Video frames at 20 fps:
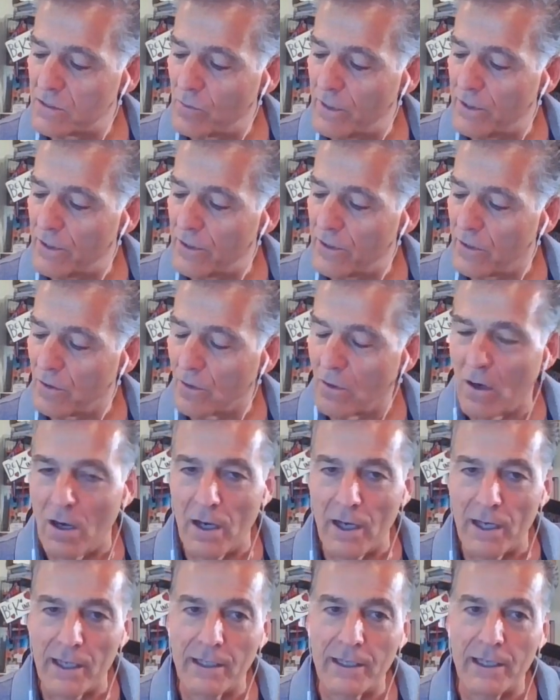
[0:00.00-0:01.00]
whether you're
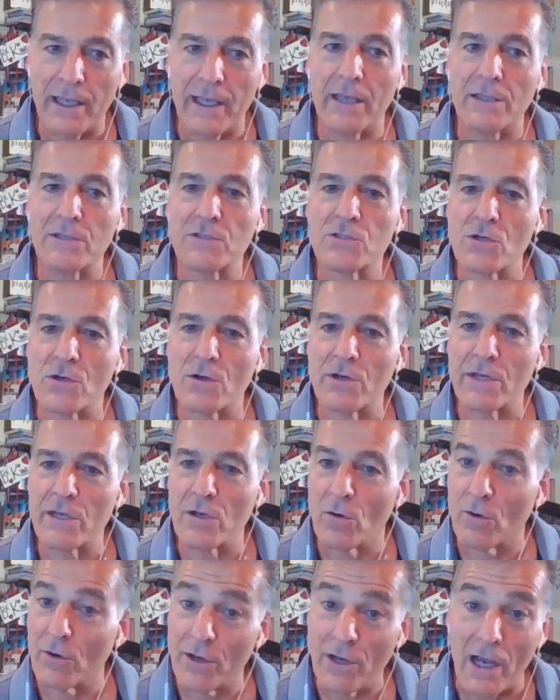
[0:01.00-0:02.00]
on a journey
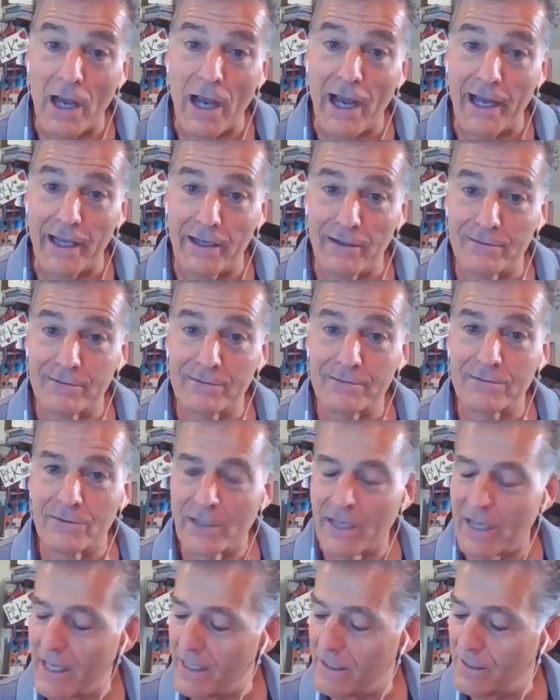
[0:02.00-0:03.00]
or not,
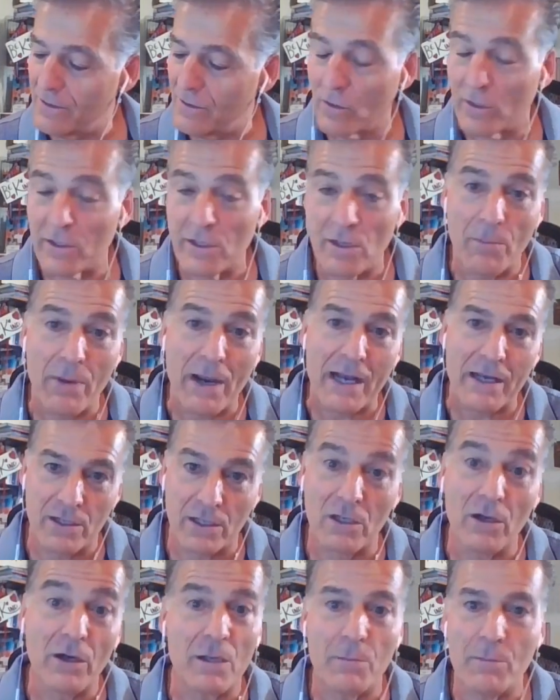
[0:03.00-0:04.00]
right? Or you're
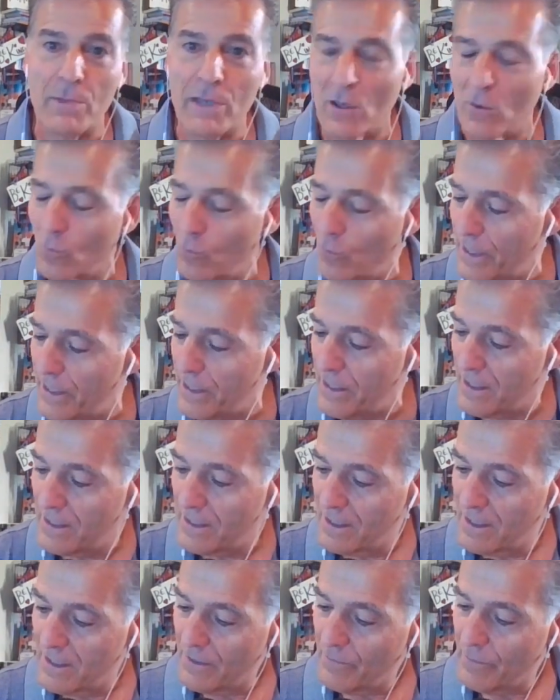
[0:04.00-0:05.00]
going to be on one.
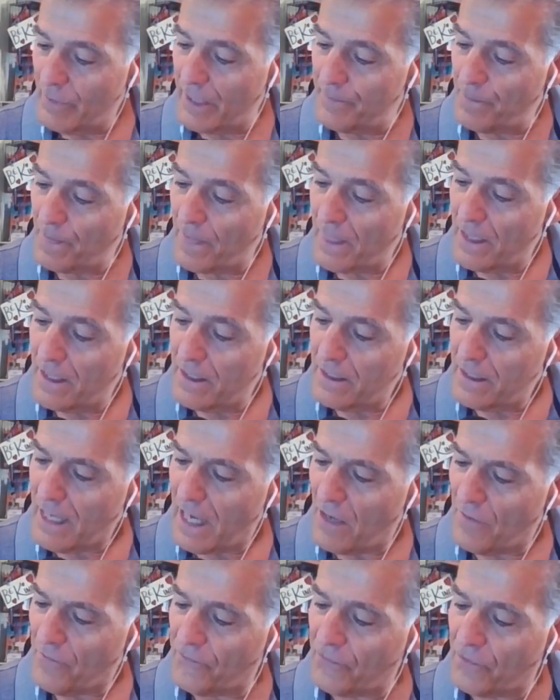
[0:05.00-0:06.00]
But
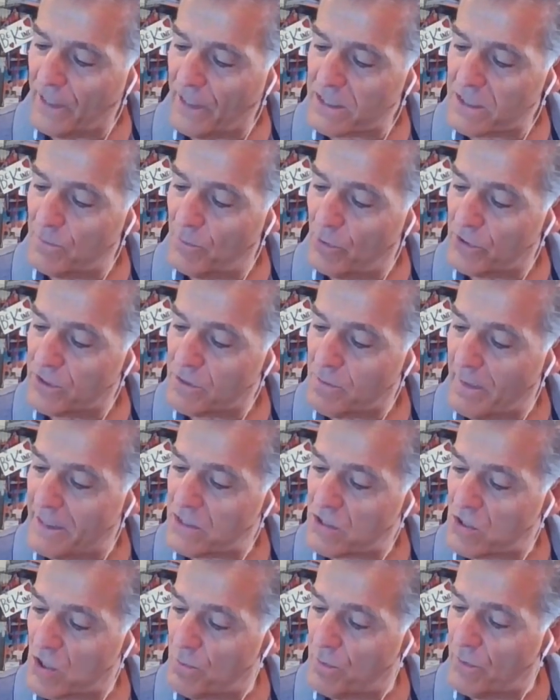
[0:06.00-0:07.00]
how flexible is
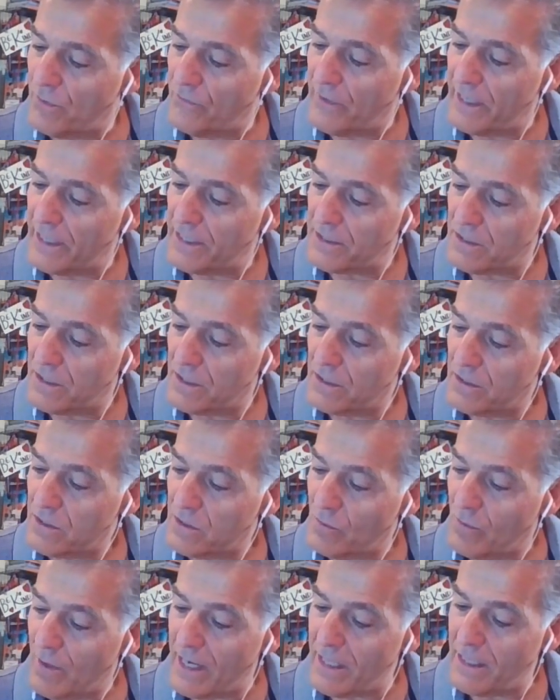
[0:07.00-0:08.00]
my supervisor?
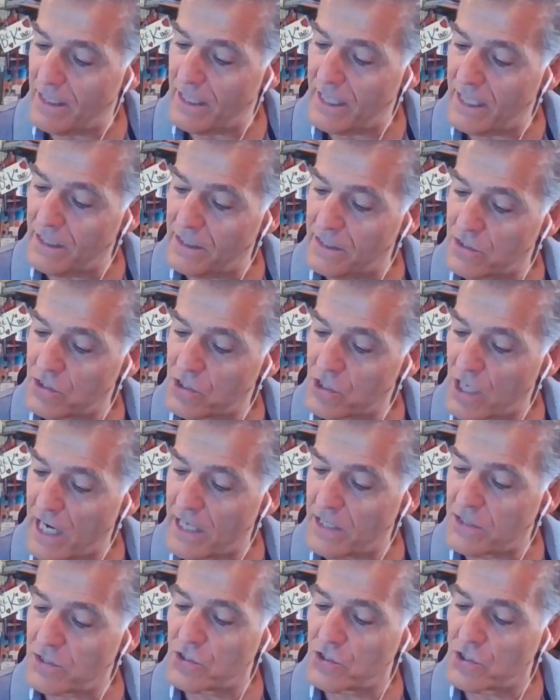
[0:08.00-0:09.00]
Do I need to
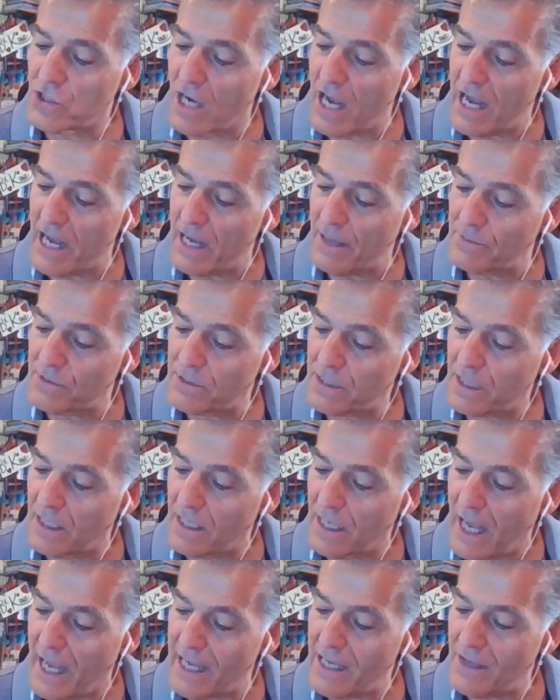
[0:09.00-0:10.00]
change jobs?
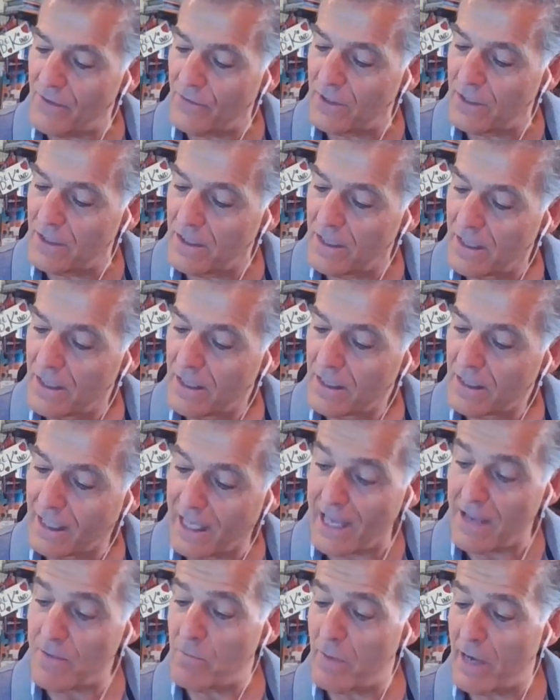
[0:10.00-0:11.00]
Can I even
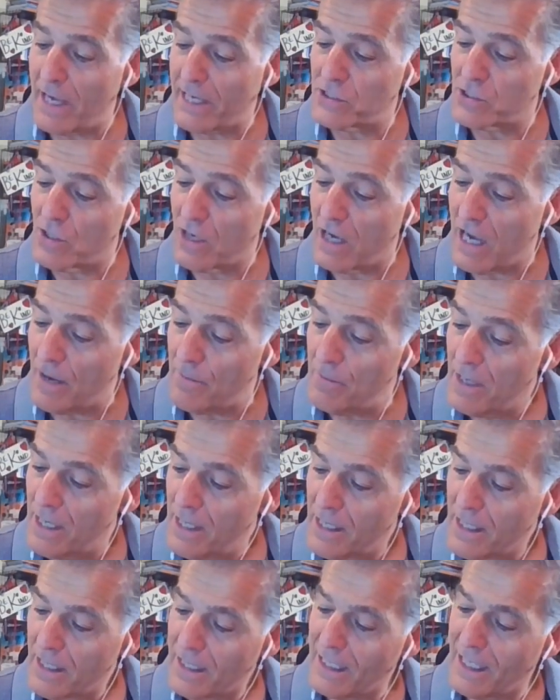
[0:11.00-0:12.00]
keep my job?
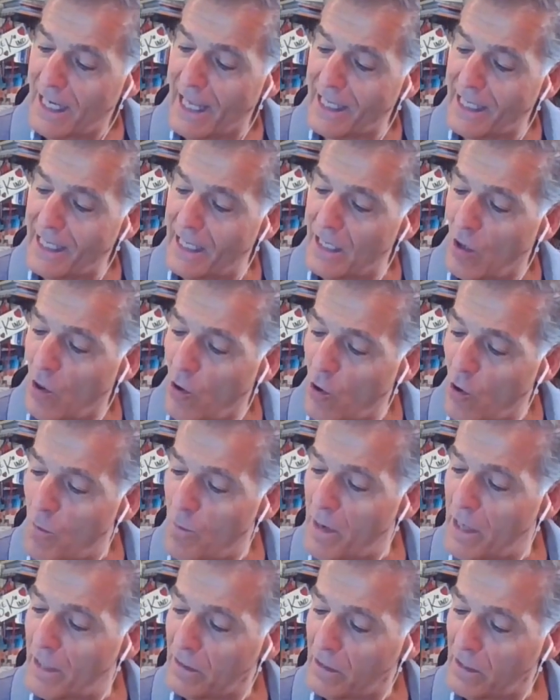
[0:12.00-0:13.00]
Can I get
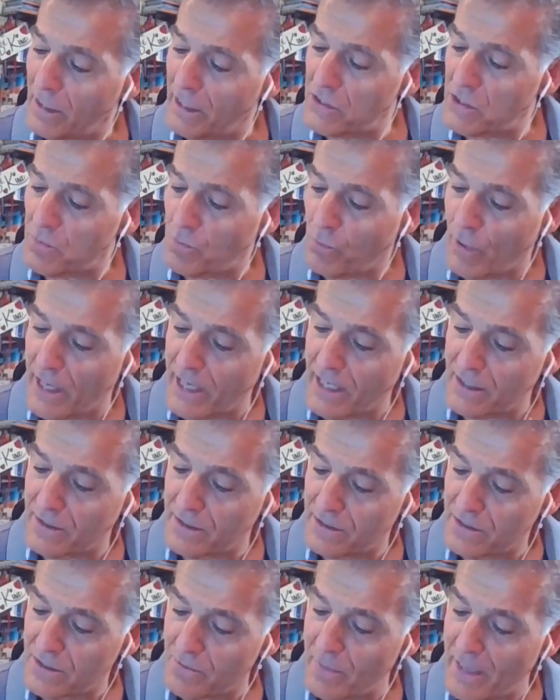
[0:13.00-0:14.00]
home on lunch break
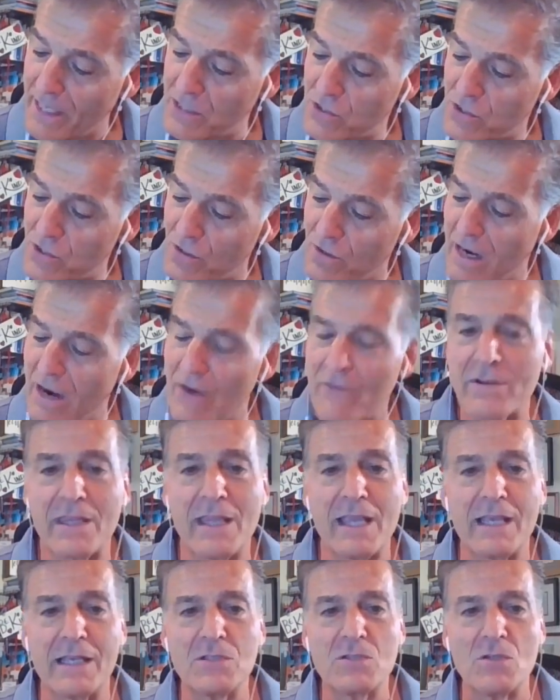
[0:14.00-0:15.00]
to make sure
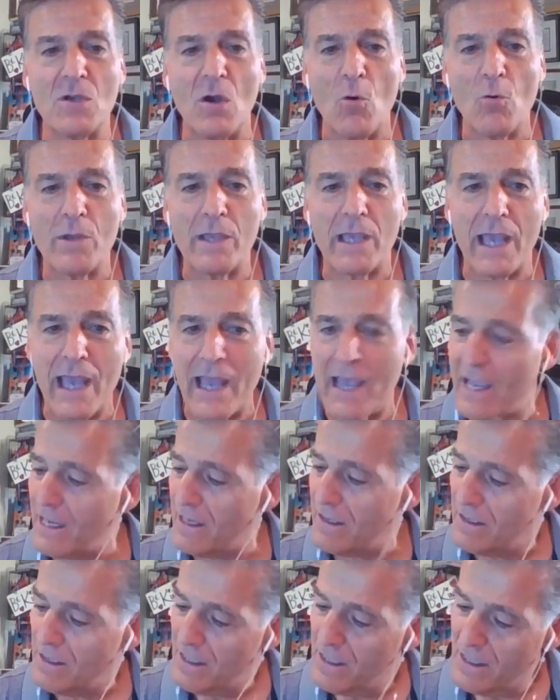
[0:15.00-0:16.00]
everything is
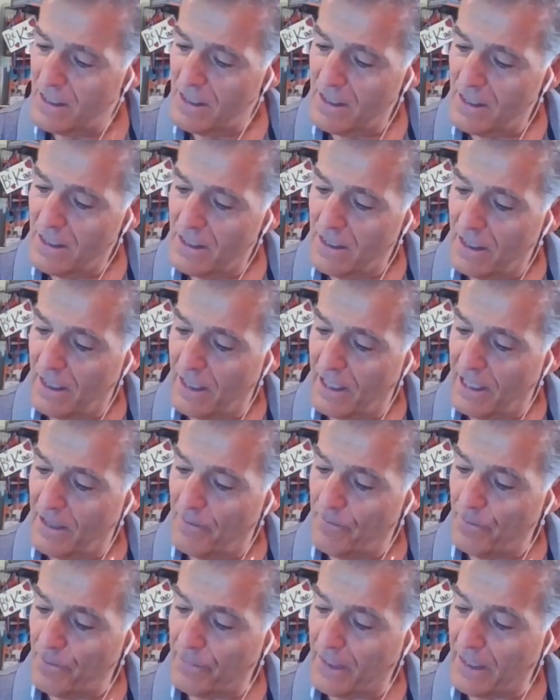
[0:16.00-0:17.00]
okay?
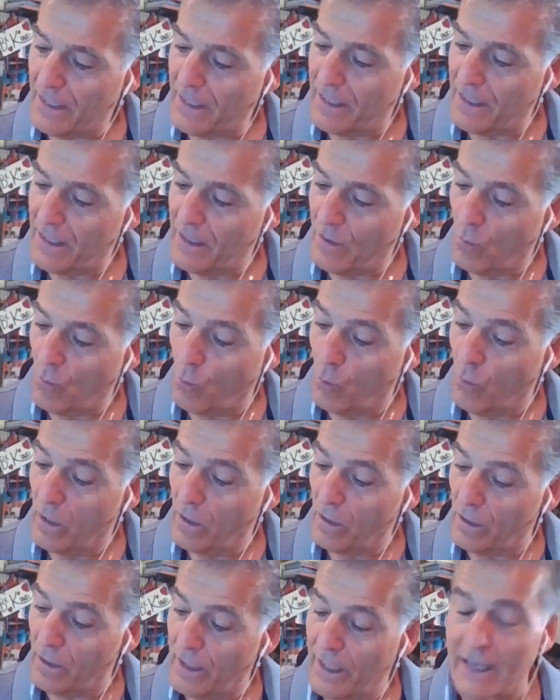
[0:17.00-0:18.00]
Uh,
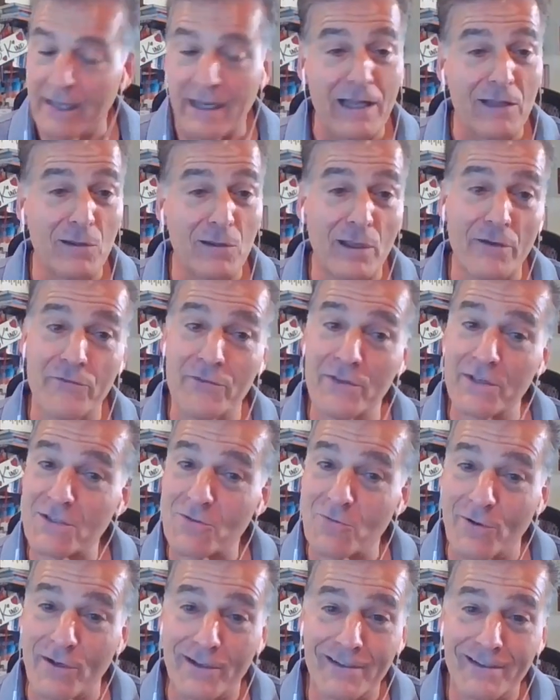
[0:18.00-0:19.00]
and I love
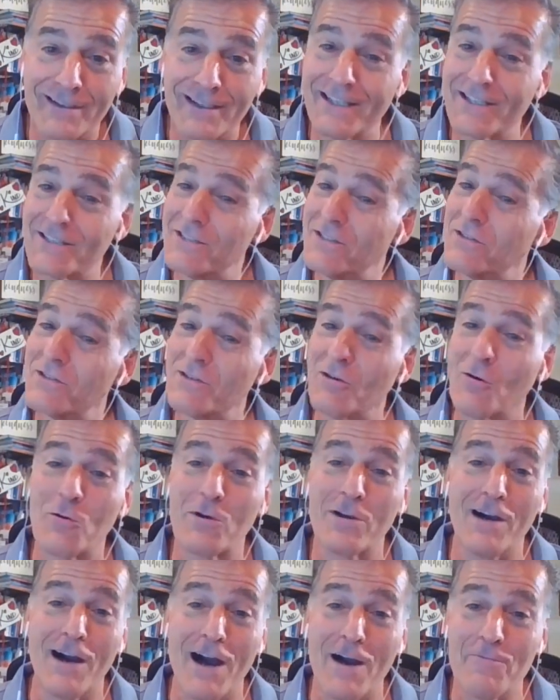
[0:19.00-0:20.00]
this one. This is so
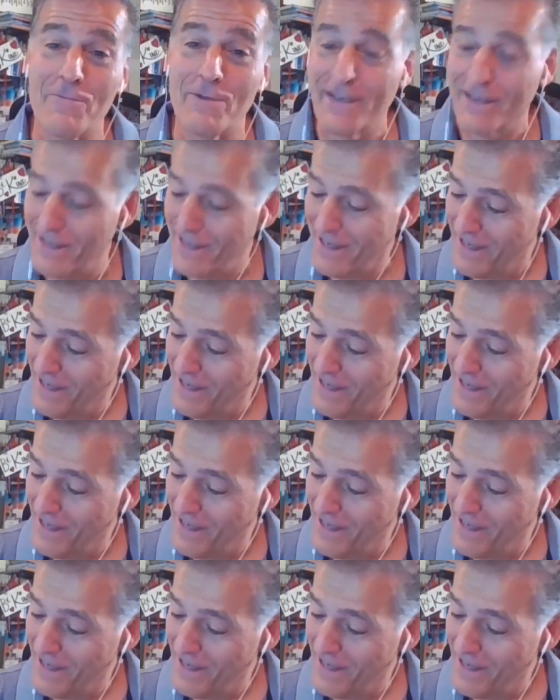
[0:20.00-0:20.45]
common,